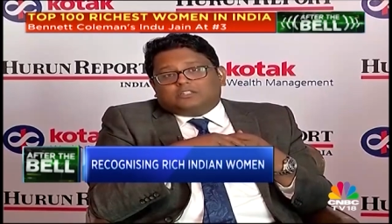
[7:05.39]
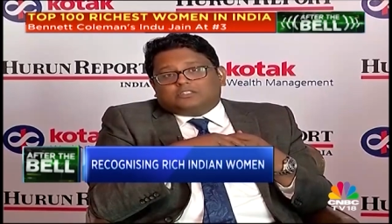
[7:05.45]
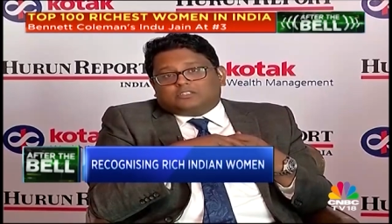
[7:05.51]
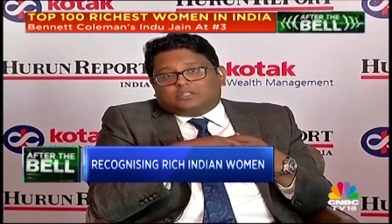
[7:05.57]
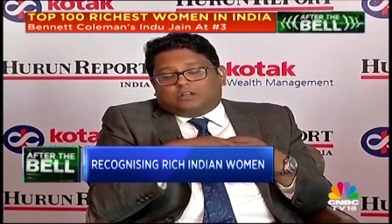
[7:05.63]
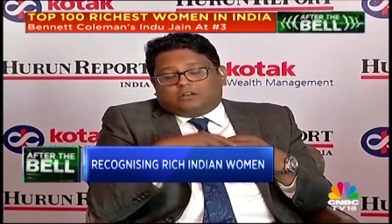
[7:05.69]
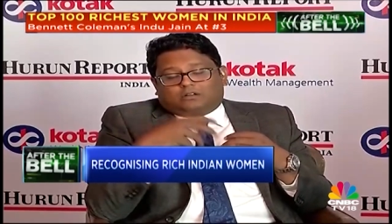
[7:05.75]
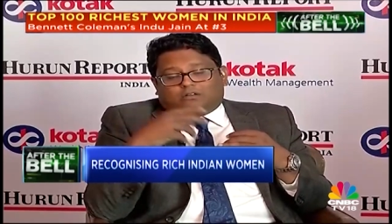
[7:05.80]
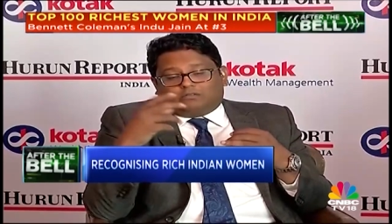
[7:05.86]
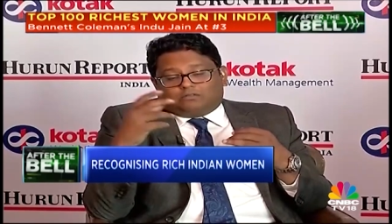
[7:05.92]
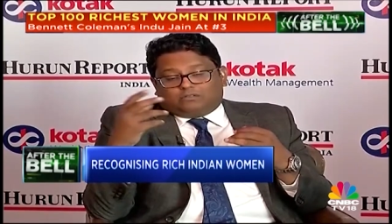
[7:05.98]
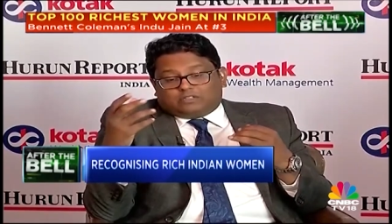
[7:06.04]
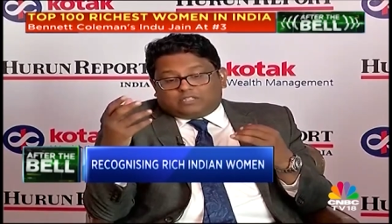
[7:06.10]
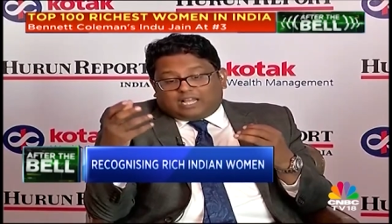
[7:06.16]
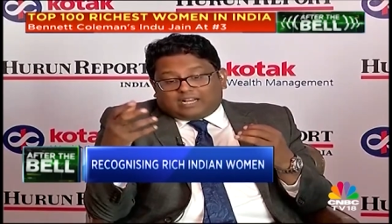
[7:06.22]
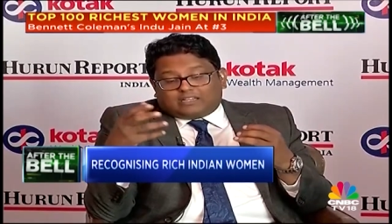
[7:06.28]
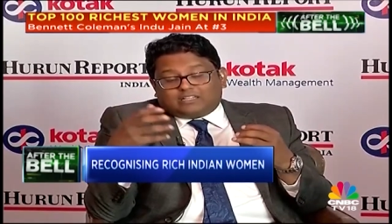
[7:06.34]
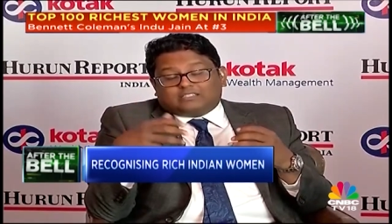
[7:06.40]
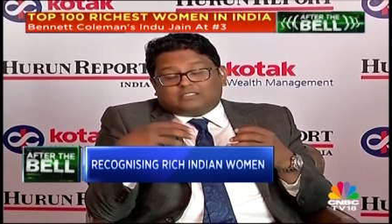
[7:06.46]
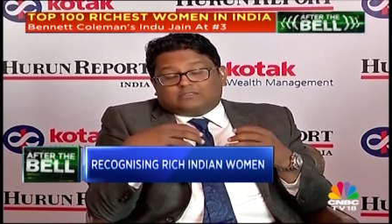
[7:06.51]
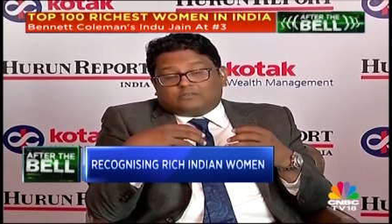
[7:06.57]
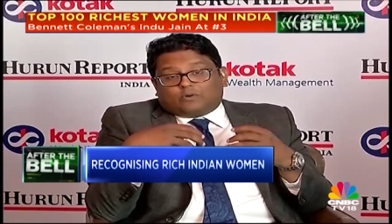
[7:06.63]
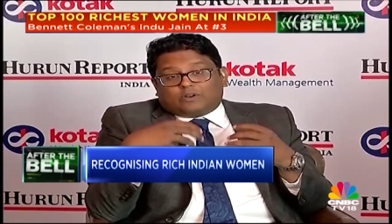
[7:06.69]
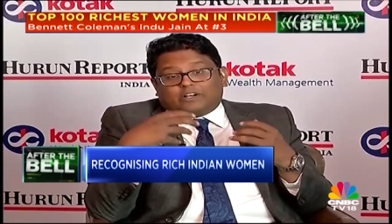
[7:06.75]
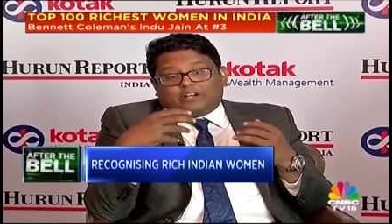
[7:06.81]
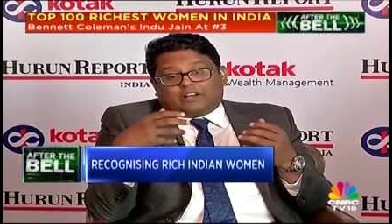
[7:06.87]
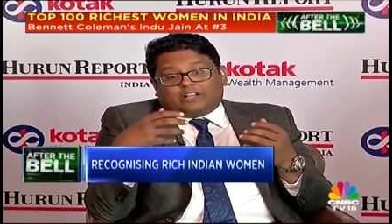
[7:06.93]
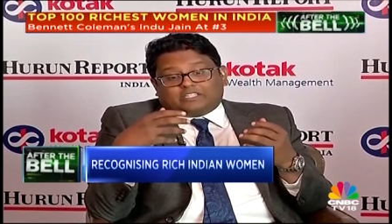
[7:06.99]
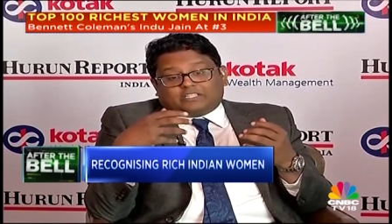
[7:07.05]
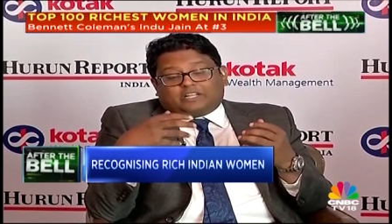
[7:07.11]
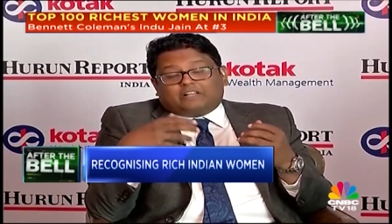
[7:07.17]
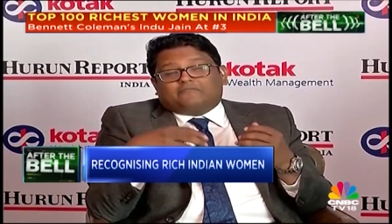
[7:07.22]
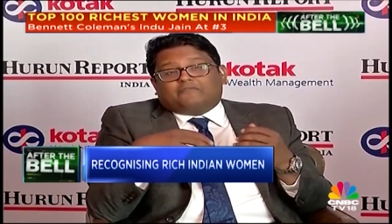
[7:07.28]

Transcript: So that is quite interesting.